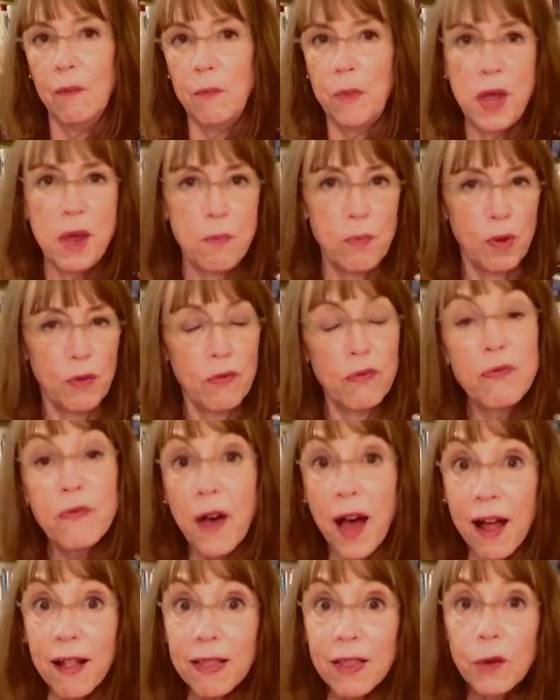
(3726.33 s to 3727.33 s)
People
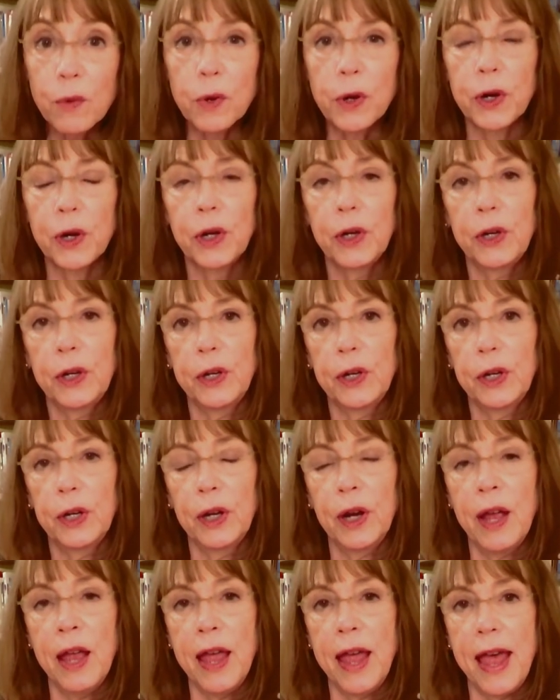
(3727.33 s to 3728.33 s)
follow her,
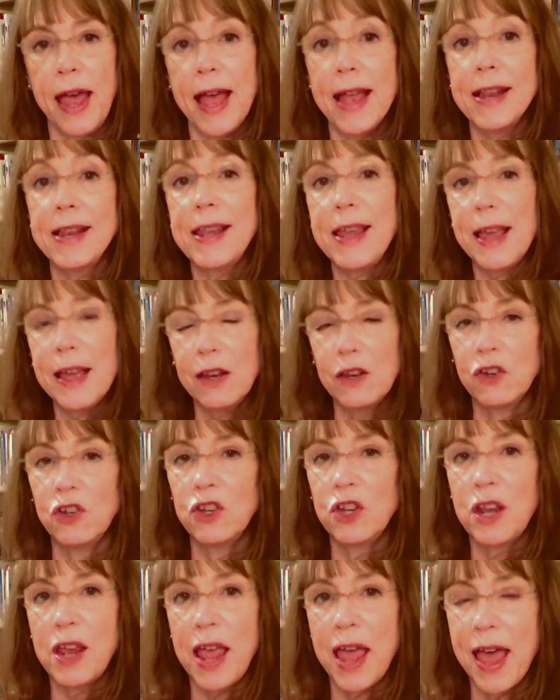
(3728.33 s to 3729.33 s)
and yet
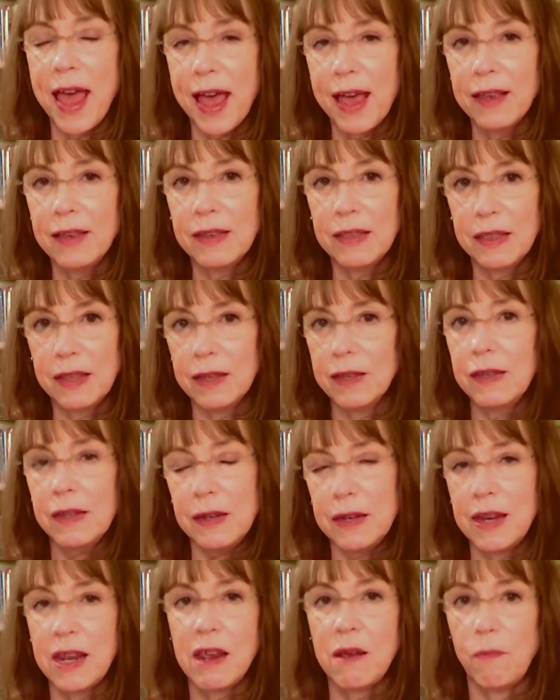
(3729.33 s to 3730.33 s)
she has this
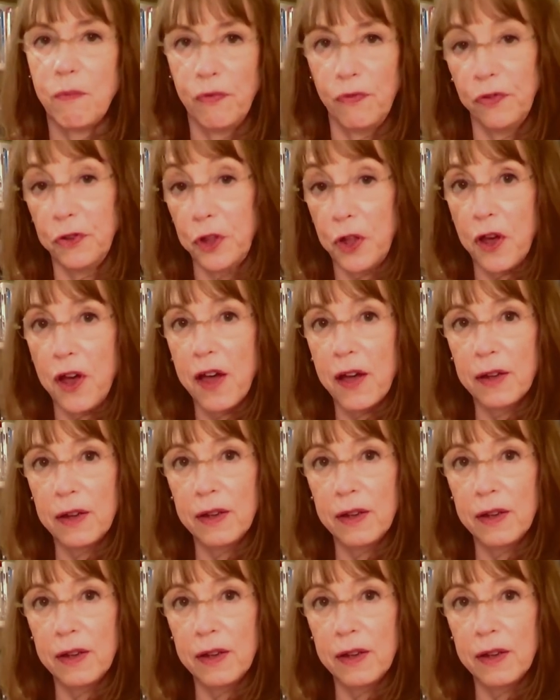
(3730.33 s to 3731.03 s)
deep flaw.